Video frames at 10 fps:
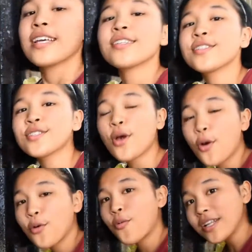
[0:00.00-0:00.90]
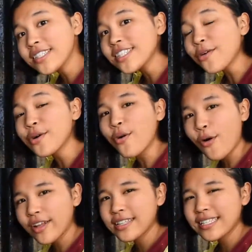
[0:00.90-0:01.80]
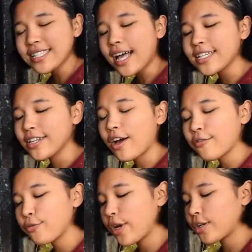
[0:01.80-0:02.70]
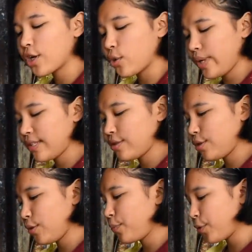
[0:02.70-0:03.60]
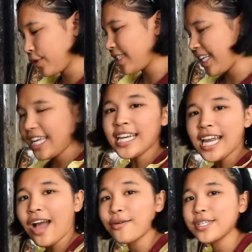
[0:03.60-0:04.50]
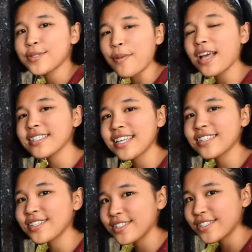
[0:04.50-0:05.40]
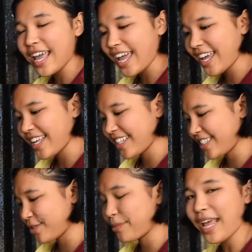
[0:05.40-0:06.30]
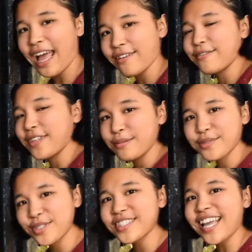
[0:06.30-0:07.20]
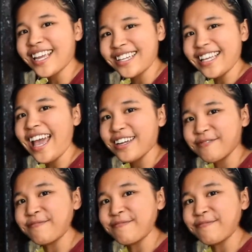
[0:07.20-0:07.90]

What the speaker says: So once our oil is hot enough, we are going to put in our spices and we have them sauteed. Yeah.